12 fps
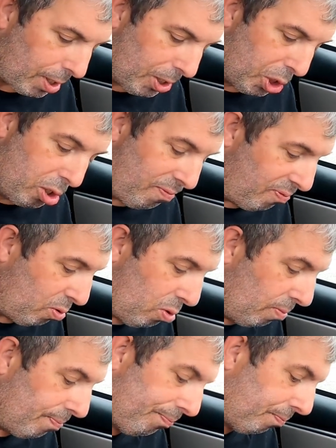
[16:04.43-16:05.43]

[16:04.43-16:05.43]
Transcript: It's good food.